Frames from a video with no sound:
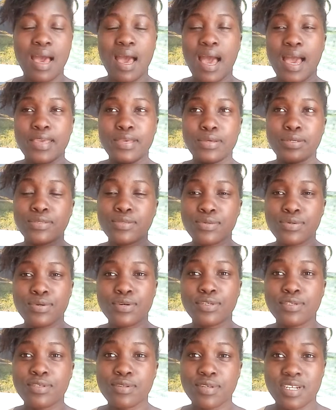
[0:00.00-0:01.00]
I used to
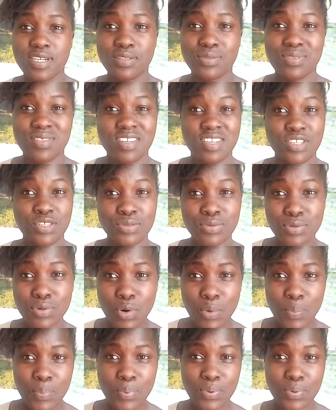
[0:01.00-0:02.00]
go straight to the
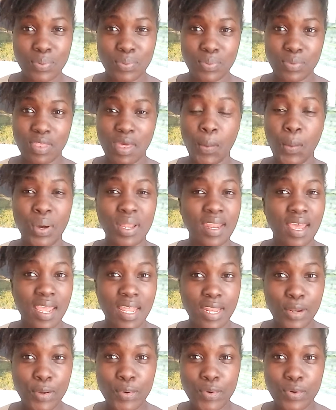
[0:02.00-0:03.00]
shop, the one I
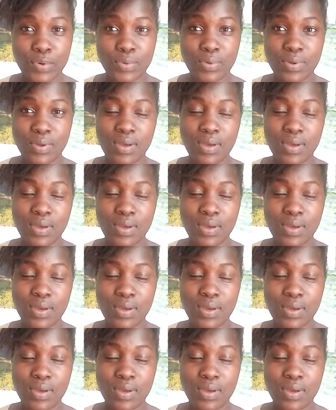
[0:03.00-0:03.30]
know,